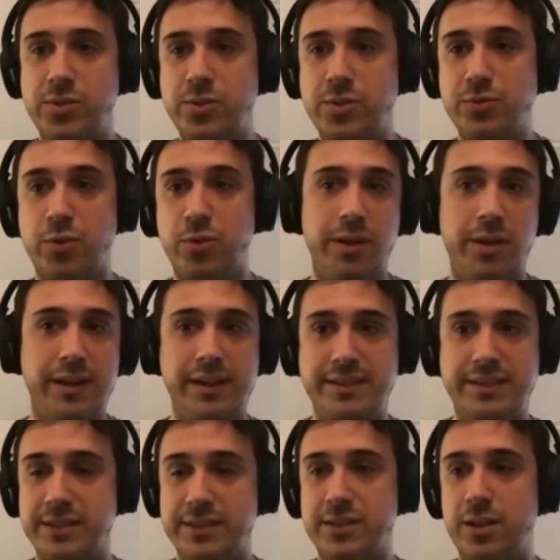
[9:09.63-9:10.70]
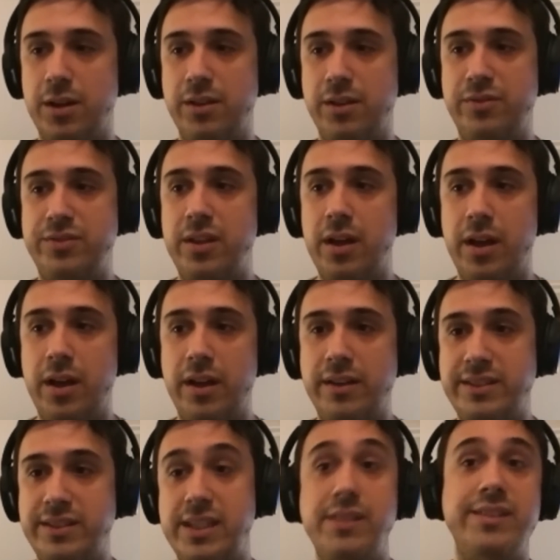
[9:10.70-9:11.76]
do formal analysis of
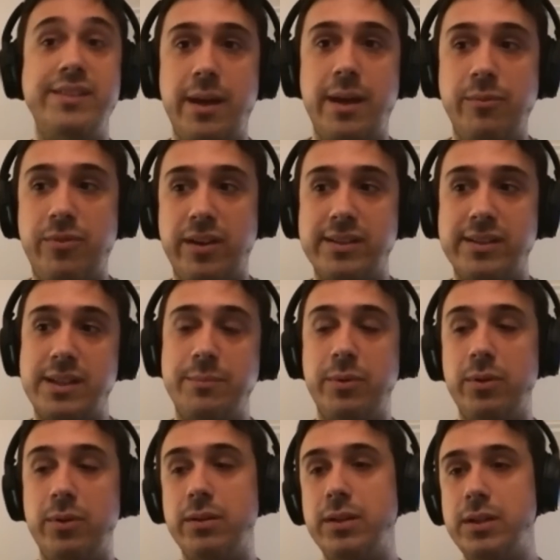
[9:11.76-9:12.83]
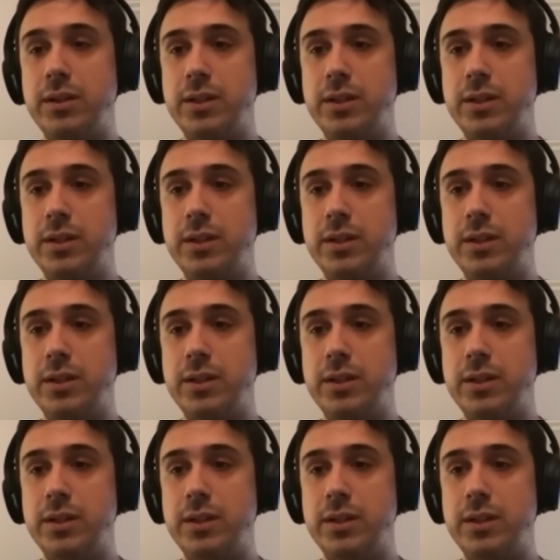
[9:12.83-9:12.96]
the EVM, for example.